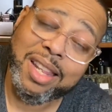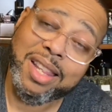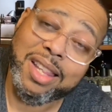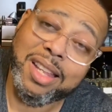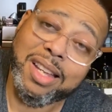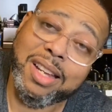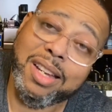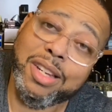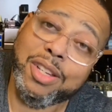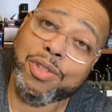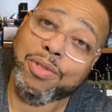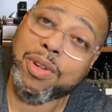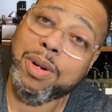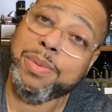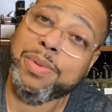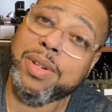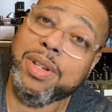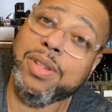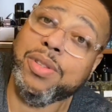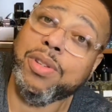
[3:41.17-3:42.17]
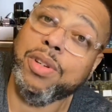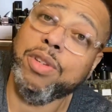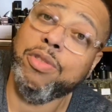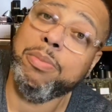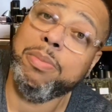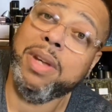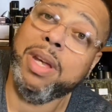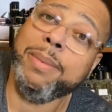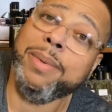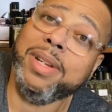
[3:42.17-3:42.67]
the description, so you'll
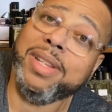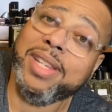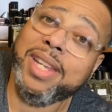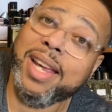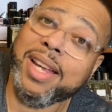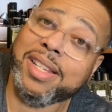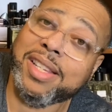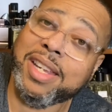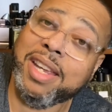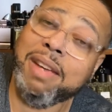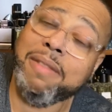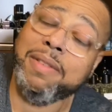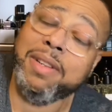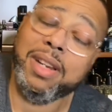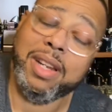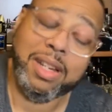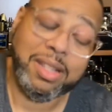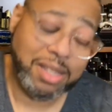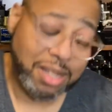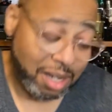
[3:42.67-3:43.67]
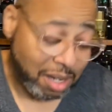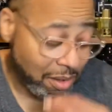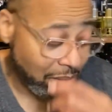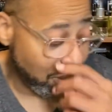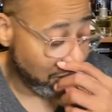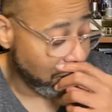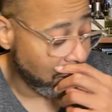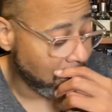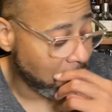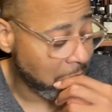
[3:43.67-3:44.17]
be able to text Kevin and tell
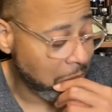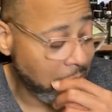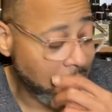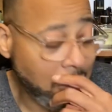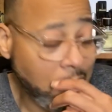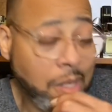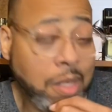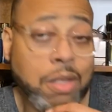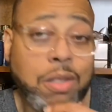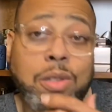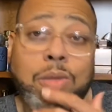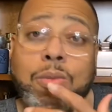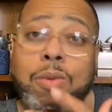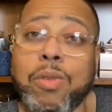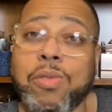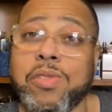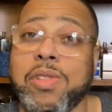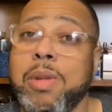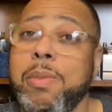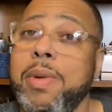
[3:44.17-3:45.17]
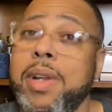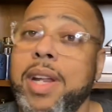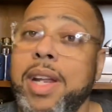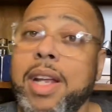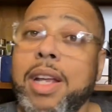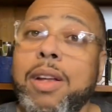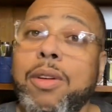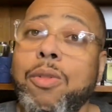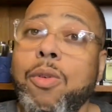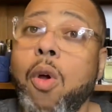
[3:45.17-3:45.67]
him you want some of
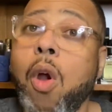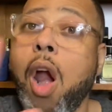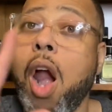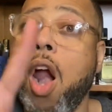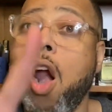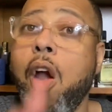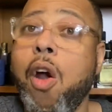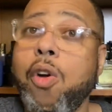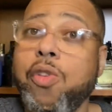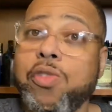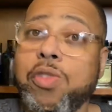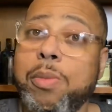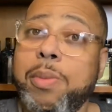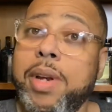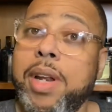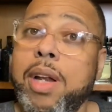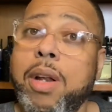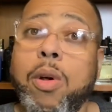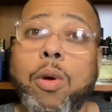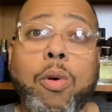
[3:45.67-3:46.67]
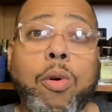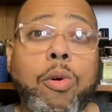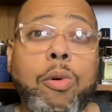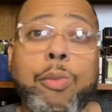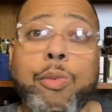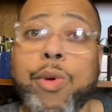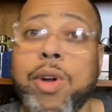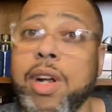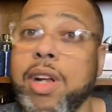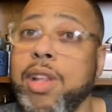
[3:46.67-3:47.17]
that Home
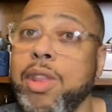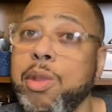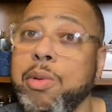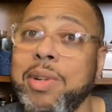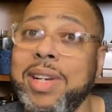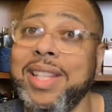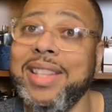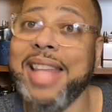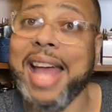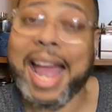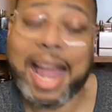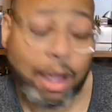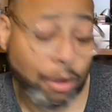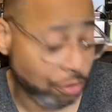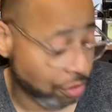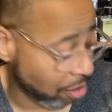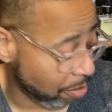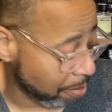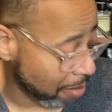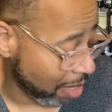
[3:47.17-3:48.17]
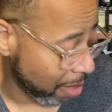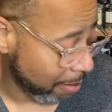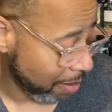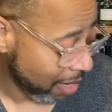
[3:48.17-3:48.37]
Rucker 3000, baby.